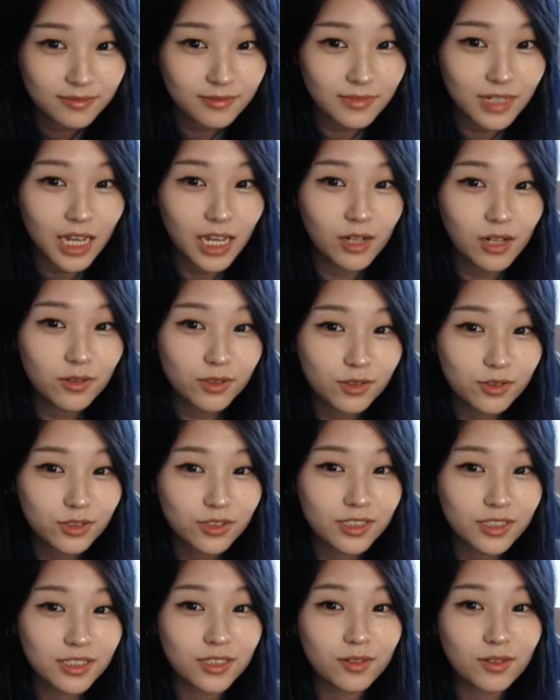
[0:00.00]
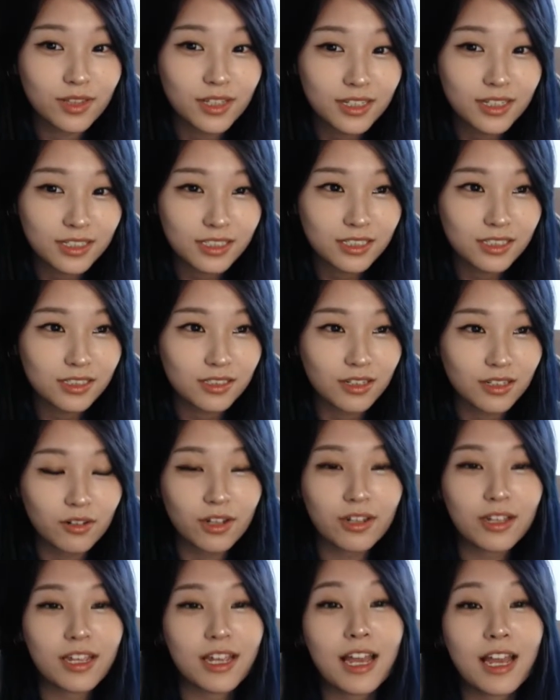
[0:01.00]
I don't usually do this.
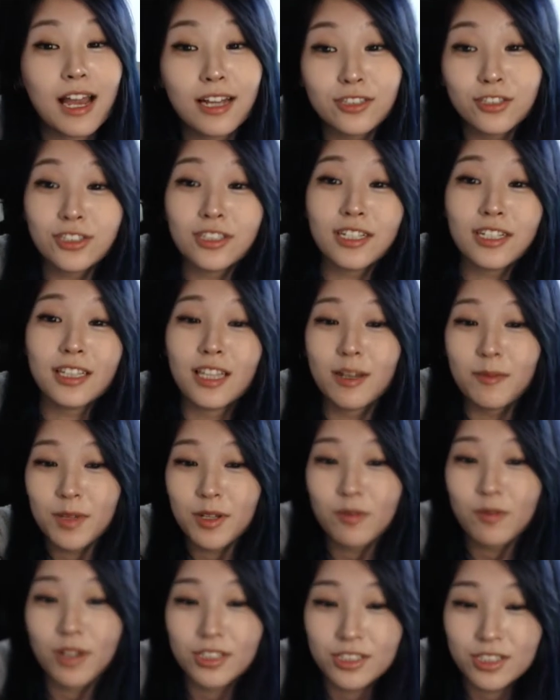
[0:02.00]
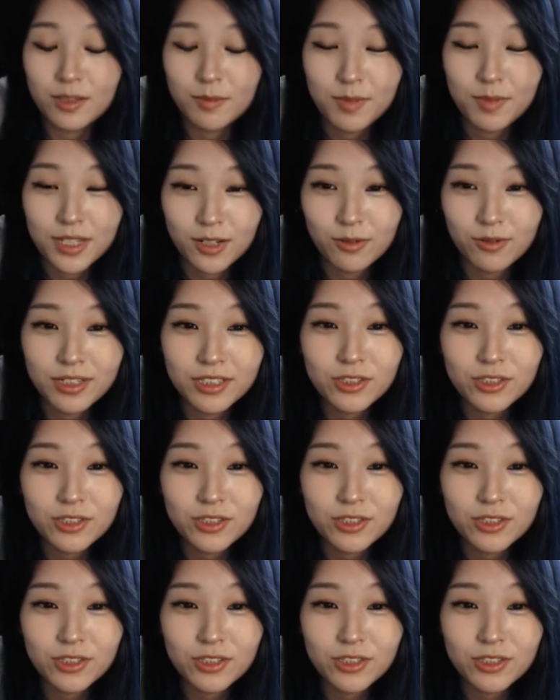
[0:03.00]
Okay, actually, let me watch the PoE